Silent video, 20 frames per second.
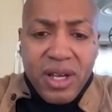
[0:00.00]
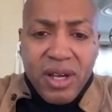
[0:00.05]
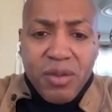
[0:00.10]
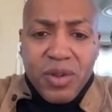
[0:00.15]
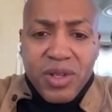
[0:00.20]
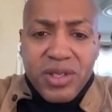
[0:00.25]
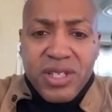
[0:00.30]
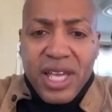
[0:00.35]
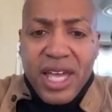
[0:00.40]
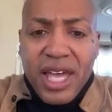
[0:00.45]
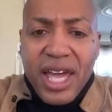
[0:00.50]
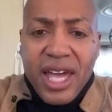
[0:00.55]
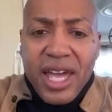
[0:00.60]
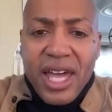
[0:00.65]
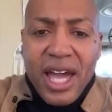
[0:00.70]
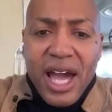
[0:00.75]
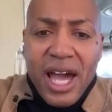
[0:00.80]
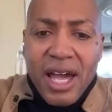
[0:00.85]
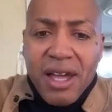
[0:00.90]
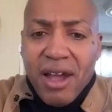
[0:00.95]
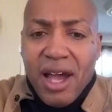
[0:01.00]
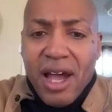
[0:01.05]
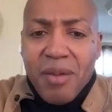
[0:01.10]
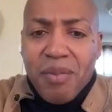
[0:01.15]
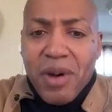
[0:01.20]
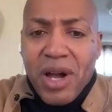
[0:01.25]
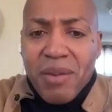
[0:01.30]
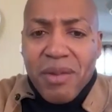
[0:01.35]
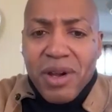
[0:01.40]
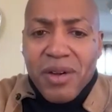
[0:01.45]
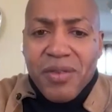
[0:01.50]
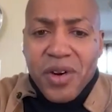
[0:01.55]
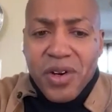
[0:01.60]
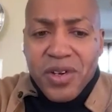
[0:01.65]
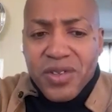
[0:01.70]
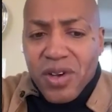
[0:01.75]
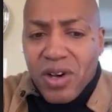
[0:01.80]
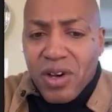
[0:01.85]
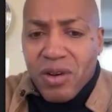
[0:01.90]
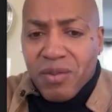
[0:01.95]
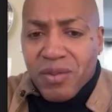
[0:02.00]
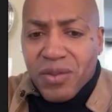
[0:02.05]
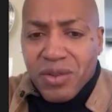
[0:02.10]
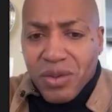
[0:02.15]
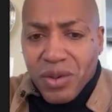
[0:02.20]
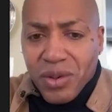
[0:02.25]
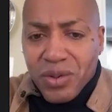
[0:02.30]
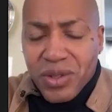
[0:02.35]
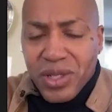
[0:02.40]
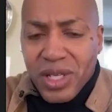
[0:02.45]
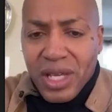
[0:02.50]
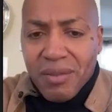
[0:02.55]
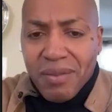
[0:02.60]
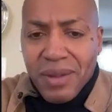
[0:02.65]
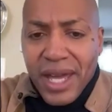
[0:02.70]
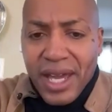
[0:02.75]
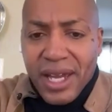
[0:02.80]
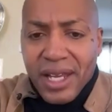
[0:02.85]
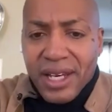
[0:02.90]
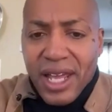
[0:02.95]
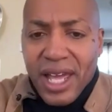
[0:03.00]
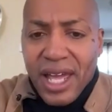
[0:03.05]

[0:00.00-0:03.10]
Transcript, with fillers: will say, hey, I, I bought my first home through Team Bain